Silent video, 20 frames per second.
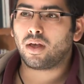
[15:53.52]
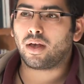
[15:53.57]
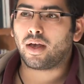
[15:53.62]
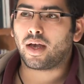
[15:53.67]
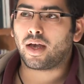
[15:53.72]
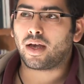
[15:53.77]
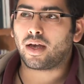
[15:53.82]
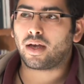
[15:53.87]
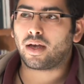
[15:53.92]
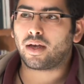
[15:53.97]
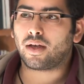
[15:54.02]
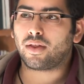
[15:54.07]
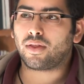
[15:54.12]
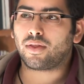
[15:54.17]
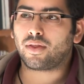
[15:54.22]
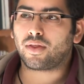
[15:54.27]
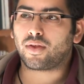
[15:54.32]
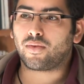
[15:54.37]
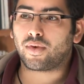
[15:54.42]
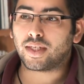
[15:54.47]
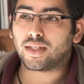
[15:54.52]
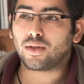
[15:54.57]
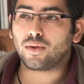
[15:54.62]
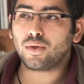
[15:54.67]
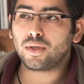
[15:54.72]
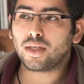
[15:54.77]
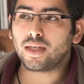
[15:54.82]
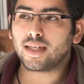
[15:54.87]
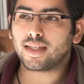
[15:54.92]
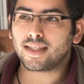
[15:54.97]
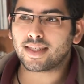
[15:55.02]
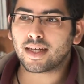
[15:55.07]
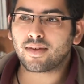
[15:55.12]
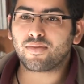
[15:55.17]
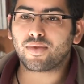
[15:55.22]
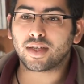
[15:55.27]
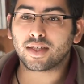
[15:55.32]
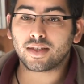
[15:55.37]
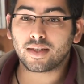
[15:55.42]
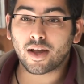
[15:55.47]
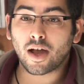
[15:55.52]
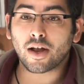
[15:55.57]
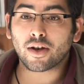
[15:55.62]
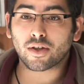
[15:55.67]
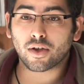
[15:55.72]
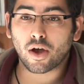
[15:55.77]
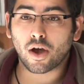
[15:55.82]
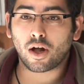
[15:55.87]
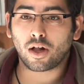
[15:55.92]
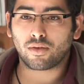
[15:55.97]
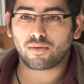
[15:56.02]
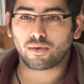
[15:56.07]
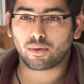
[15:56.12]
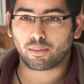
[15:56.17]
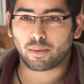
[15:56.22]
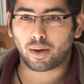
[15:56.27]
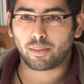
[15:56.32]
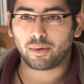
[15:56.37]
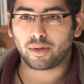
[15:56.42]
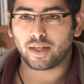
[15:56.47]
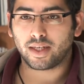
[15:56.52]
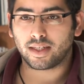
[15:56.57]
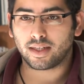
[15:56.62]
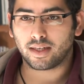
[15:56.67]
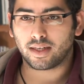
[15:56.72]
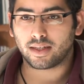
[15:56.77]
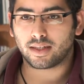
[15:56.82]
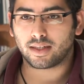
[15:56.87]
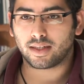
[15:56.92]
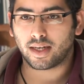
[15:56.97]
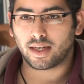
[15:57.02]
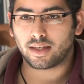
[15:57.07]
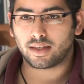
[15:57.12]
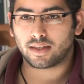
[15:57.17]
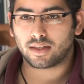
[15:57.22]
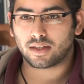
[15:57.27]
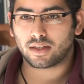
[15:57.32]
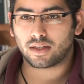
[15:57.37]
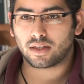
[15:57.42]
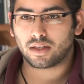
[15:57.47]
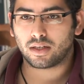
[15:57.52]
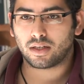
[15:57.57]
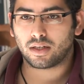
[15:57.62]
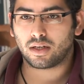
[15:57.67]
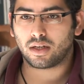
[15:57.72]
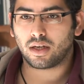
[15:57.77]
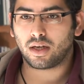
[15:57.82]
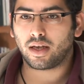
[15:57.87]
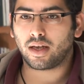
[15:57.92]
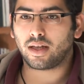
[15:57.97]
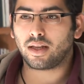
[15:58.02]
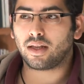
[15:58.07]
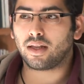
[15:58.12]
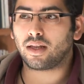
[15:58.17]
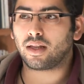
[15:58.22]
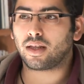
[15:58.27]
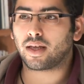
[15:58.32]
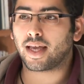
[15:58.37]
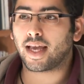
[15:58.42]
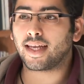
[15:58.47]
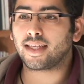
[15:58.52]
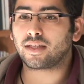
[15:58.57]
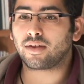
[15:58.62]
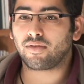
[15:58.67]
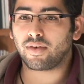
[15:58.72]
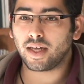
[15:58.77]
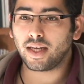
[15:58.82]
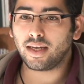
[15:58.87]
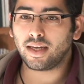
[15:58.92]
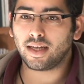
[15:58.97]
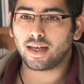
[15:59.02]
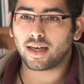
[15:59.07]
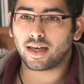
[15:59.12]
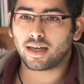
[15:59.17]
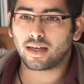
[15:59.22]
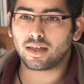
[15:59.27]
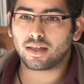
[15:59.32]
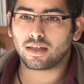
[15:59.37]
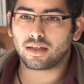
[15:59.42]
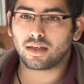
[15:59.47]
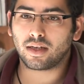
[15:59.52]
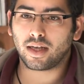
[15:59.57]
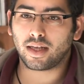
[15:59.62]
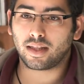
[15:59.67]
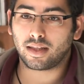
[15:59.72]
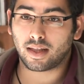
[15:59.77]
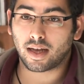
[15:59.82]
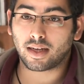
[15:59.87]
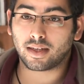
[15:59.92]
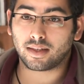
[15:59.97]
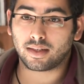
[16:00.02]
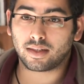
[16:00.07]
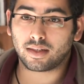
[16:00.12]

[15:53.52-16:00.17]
the resolution itself does not call for population exchange. In the case of India, it does